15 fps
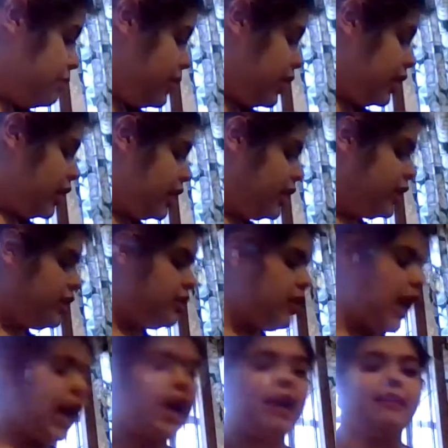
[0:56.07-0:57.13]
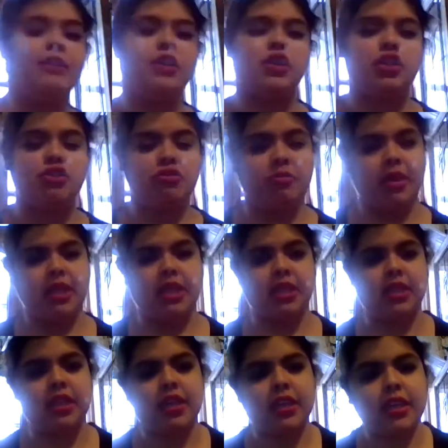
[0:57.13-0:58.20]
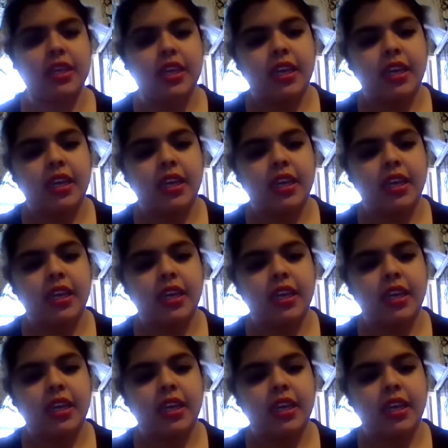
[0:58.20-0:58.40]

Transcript: like these. I had two basically.